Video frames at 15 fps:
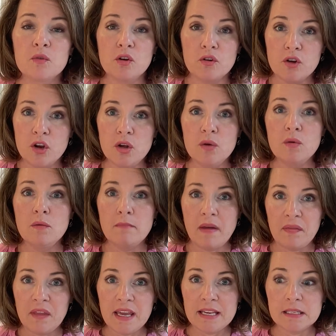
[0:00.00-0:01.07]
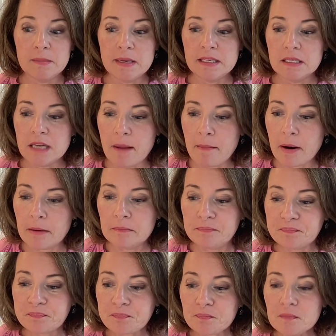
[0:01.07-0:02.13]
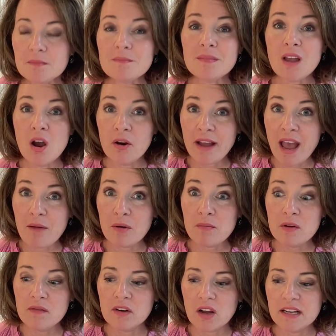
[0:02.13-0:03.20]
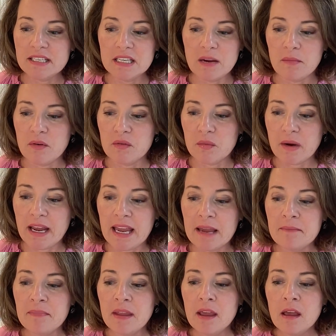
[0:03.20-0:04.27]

your new monthly expense number. Okay, we're moving on to number 3.